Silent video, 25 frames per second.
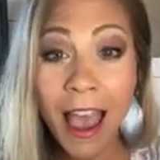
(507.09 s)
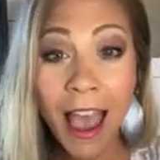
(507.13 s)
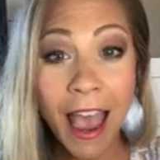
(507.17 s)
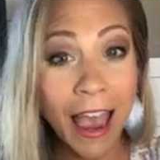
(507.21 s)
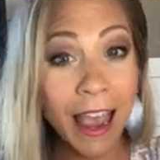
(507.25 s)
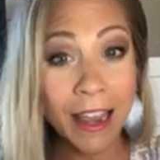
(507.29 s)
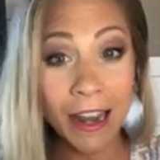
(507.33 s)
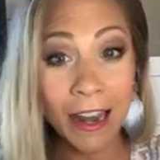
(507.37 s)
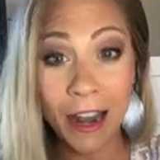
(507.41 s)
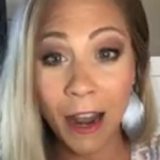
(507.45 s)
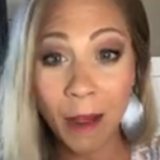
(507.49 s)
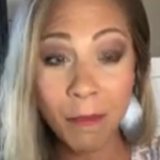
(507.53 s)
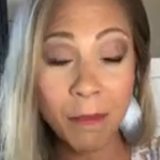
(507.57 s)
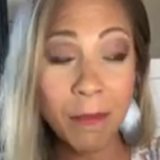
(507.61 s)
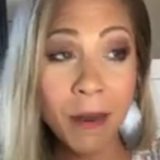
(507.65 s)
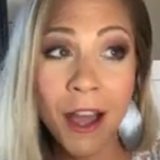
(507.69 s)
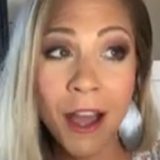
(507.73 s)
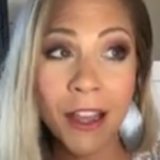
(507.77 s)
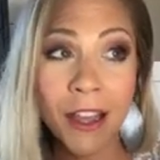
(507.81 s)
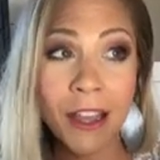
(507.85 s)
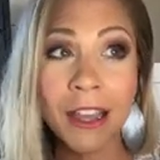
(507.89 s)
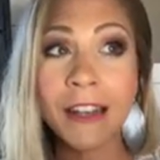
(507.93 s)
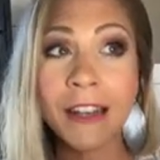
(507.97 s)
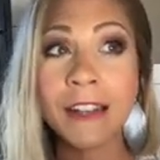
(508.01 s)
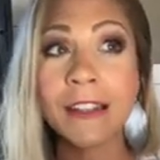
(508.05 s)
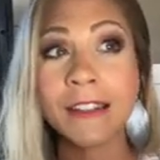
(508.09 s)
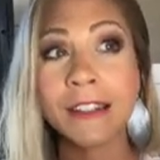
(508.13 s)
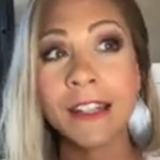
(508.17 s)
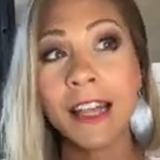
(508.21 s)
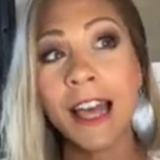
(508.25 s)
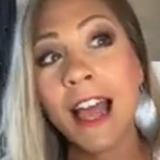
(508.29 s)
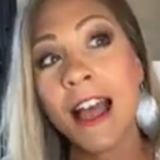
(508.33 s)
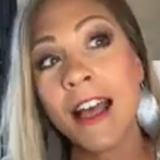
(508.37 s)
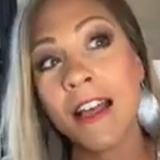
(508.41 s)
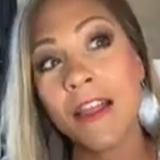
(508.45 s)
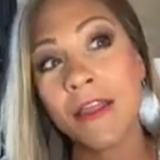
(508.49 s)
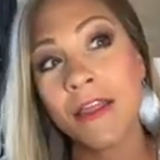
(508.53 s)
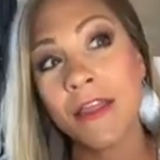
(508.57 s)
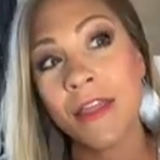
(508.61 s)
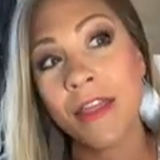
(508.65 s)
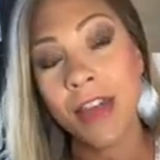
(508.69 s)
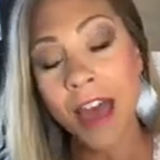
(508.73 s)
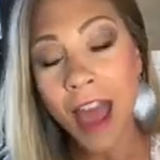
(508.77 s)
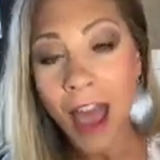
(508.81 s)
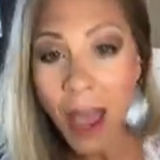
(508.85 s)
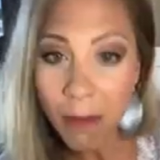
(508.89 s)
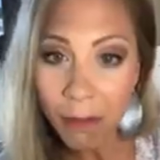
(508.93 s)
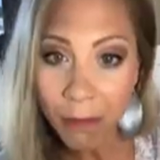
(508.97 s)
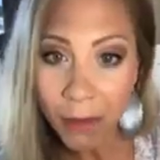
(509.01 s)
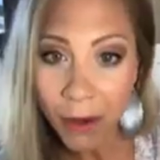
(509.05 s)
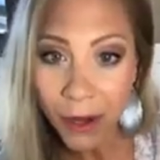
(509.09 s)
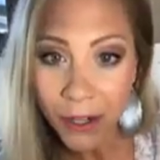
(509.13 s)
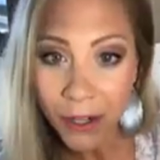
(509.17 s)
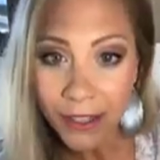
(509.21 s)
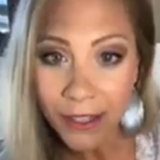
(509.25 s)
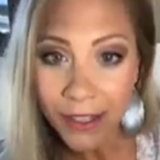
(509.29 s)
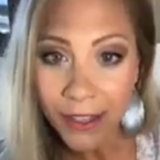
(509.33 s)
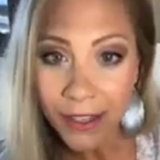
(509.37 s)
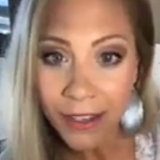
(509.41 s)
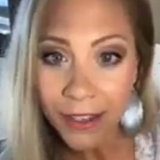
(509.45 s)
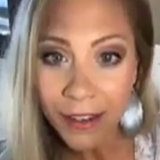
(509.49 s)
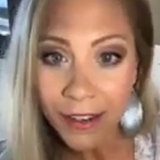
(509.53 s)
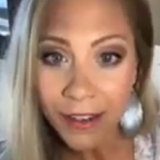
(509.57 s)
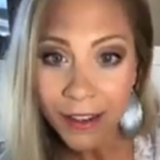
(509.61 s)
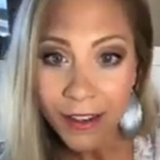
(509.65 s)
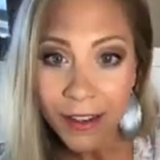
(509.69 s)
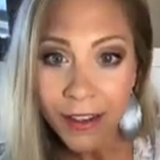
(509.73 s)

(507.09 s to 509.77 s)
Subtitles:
And I'm not going to let that person